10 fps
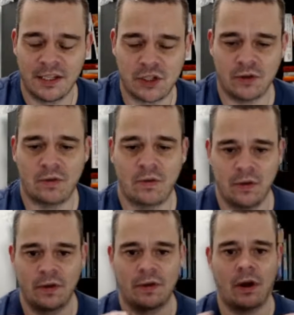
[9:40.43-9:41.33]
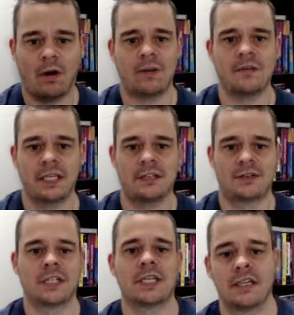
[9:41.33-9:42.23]
So all those things
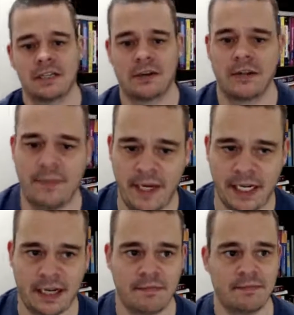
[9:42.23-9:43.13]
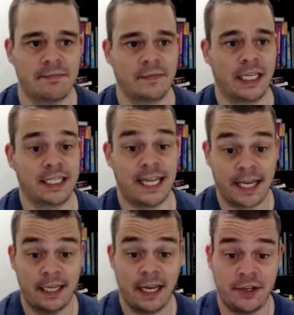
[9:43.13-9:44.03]
are just going to start to become like
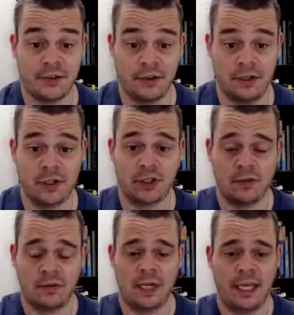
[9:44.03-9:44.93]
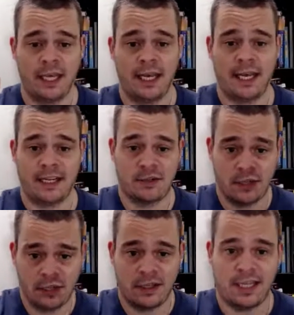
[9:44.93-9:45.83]
second nature to you. So as we
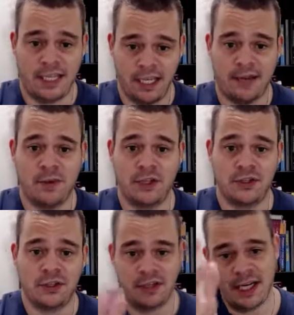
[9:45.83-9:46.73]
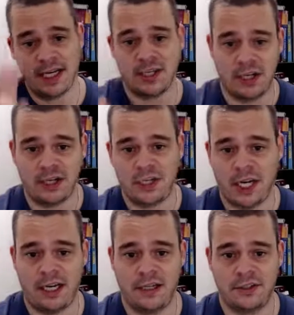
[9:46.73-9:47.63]
saw in the image, it's going to
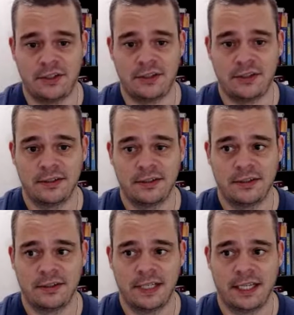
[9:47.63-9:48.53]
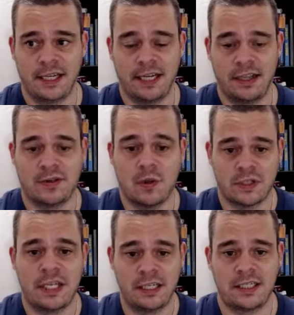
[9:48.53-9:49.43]
change. And
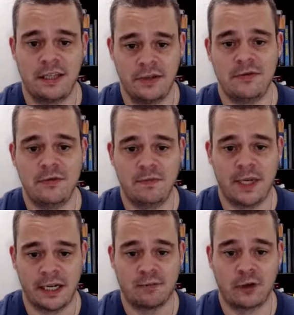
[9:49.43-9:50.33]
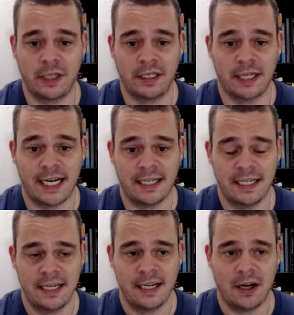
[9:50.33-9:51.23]
those things that you become really good
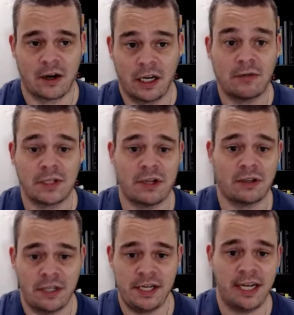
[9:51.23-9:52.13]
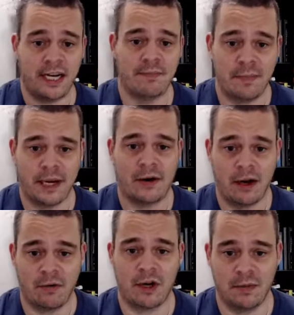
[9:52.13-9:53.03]
at are going to result in you getting
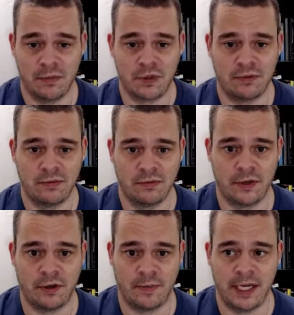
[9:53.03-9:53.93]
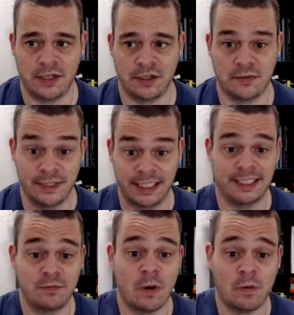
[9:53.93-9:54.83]
better outcomes with your patients, which
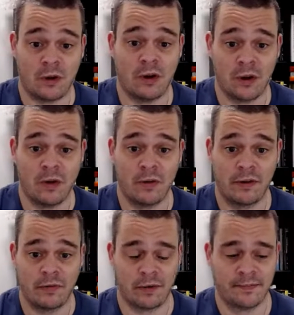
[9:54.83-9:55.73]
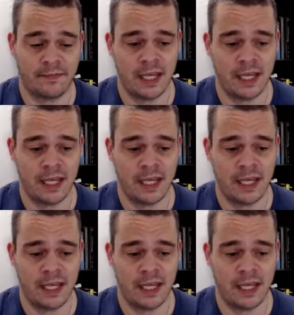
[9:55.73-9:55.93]
is what we're all going for.